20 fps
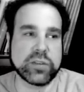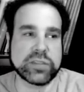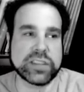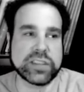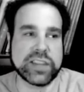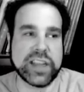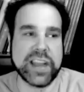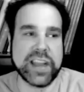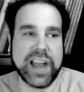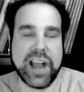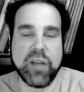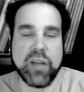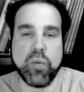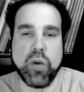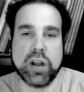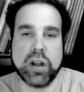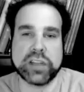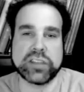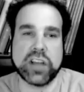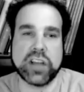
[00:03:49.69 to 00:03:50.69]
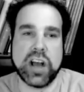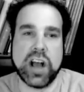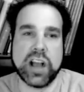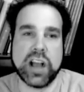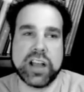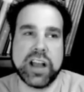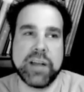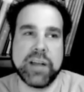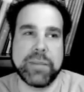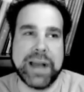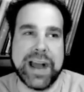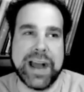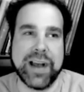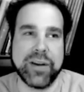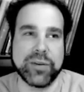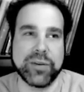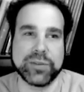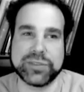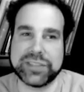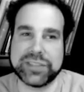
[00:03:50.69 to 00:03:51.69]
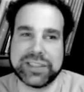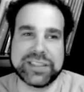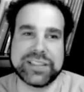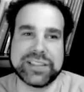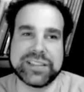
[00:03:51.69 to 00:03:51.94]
today I want to talk about